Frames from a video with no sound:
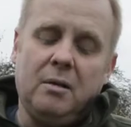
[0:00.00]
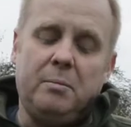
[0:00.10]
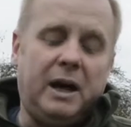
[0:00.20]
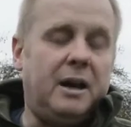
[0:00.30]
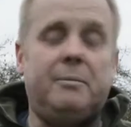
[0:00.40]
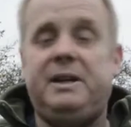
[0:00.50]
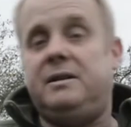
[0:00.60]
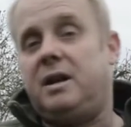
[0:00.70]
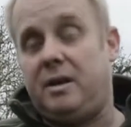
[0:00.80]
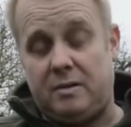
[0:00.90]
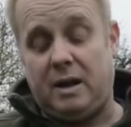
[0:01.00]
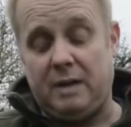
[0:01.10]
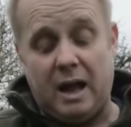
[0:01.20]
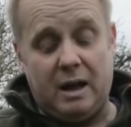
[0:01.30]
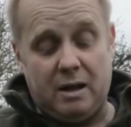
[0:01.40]
but I mean,
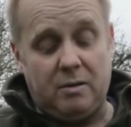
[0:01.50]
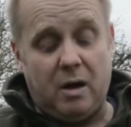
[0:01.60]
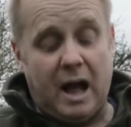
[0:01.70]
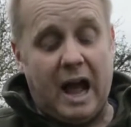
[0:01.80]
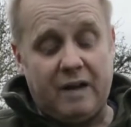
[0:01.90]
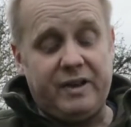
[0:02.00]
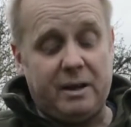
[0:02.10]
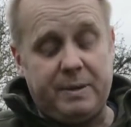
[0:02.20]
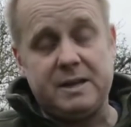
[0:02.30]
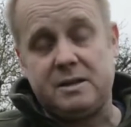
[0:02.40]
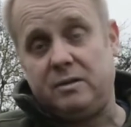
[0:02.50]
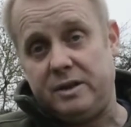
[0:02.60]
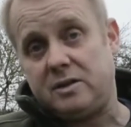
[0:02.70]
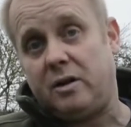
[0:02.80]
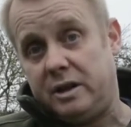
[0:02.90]
having a pistol
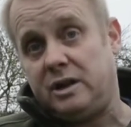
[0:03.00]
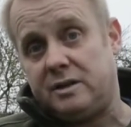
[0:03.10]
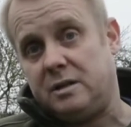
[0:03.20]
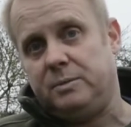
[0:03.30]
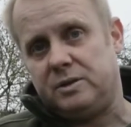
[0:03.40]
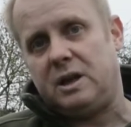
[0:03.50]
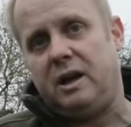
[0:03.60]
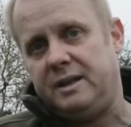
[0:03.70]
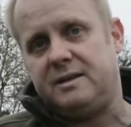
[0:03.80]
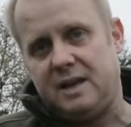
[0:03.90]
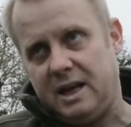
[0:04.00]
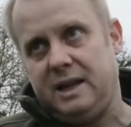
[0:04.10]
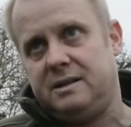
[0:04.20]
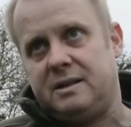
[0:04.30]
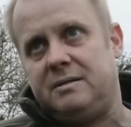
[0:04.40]
that's got adjustable sights
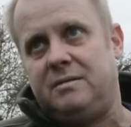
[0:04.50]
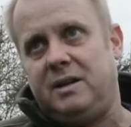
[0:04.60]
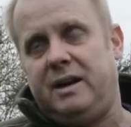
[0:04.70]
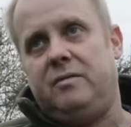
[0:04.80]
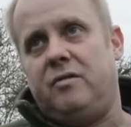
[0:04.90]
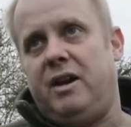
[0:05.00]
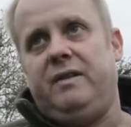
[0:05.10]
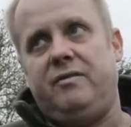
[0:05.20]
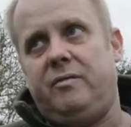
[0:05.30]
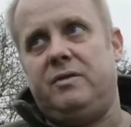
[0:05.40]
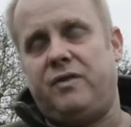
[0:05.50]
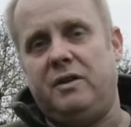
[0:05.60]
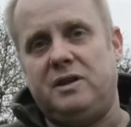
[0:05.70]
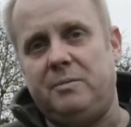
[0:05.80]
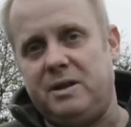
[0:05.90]
is, great as far
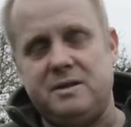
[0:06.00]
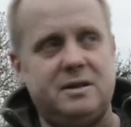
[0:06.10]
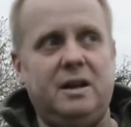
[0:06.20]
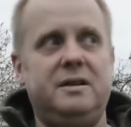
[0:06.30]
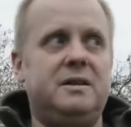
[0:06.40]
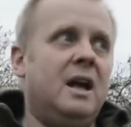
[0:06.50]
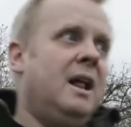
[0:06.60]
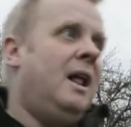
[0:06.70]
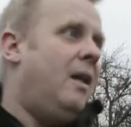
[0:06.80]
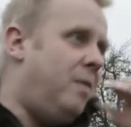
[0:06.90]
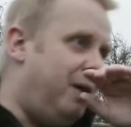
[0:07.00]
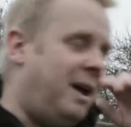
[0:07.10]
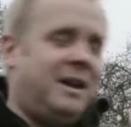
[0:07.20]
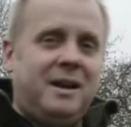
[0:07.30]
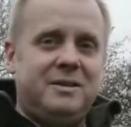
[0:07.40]
as I'm concerned.
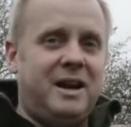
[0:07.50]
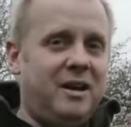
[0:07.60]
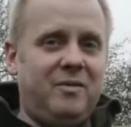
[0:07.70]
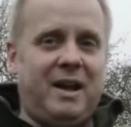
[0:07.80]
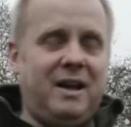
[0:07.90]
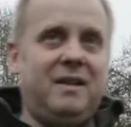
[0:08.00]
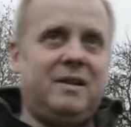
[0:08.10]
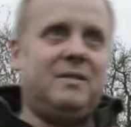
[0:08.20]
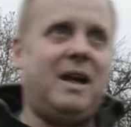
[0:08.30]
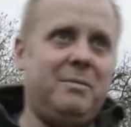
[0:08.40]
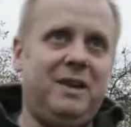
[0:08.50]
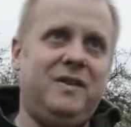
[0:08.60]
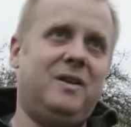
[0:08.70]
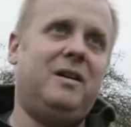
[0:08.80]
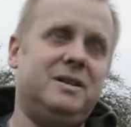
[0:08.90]
I don't know how many of
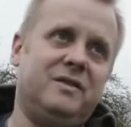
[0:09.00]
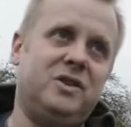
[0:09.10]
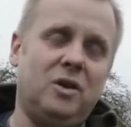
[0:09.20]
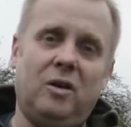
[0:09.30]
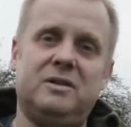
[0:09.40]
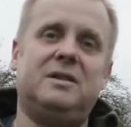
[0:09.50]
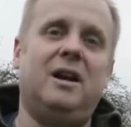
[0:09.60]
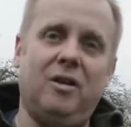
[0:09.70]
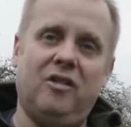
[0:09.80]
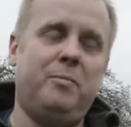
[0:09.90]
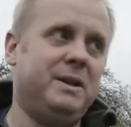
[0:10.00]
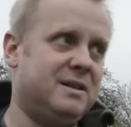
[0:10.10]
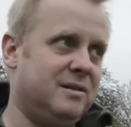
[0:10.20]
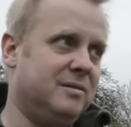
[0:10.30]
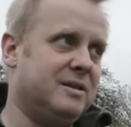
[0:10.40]
you guys have shot a lot of
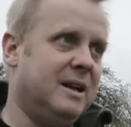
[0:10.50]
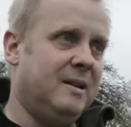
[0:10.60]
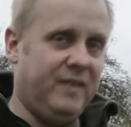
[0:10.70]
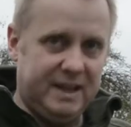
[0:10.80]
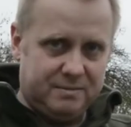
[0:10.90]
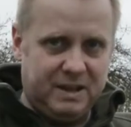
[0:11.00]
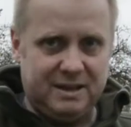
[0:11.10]
pistols, these